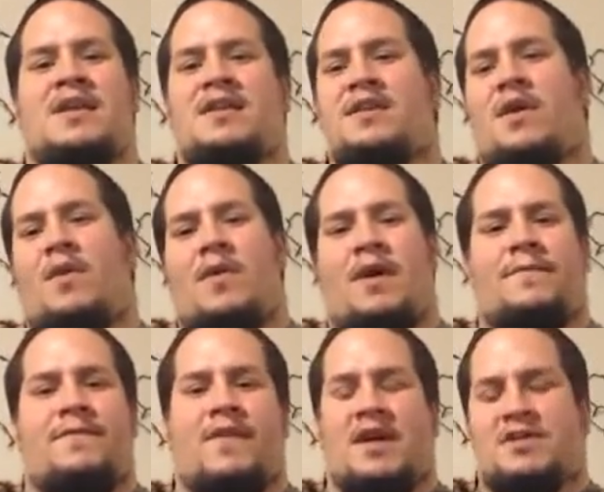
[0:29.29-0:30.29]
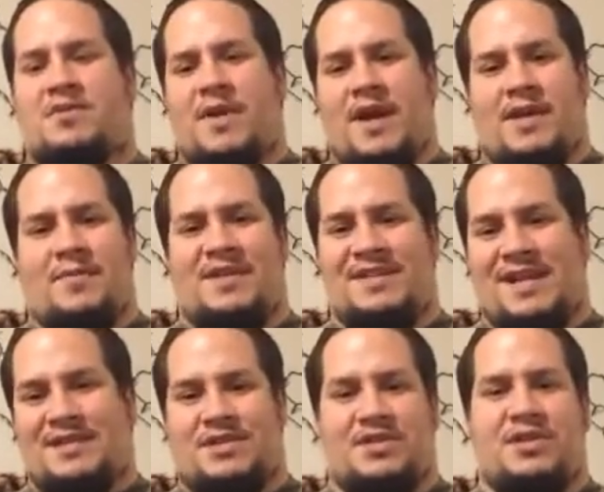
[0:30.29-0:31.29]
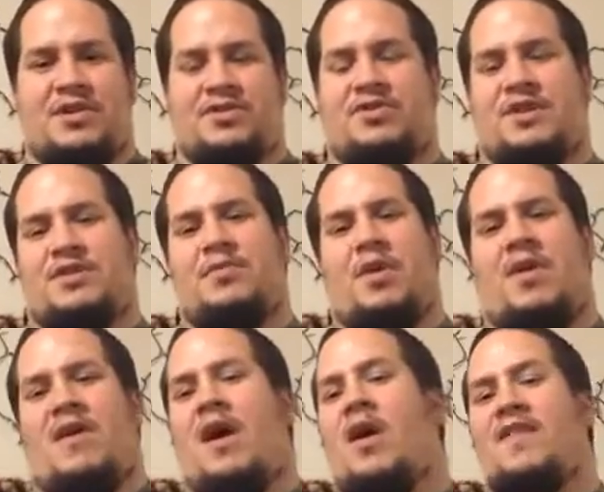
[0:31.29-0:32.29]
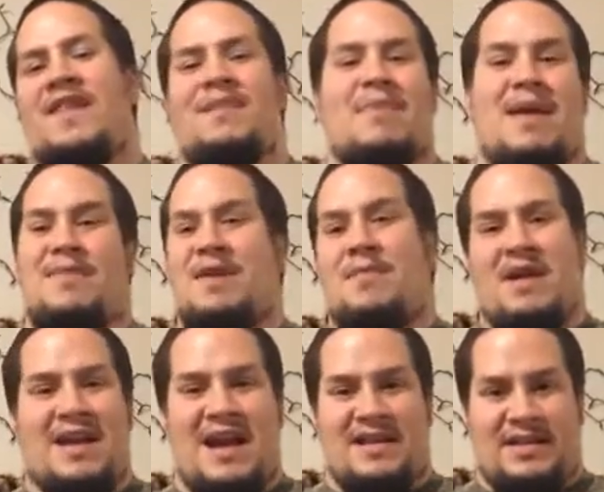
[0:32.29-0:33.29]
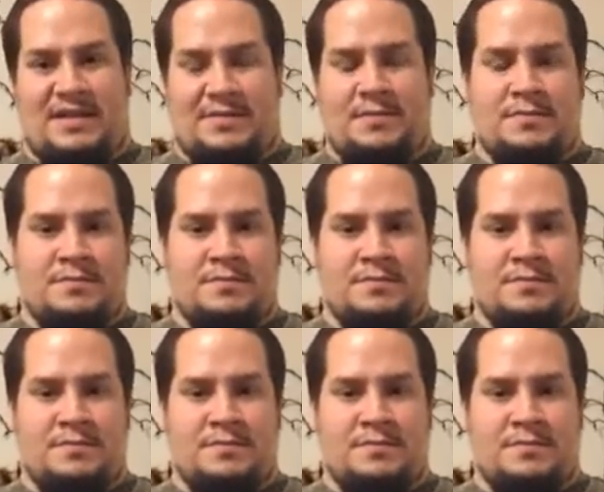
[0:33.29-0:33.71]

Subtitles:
You don't want them fluctuating because that's just going to stress your ball out and then maybe it might not eat.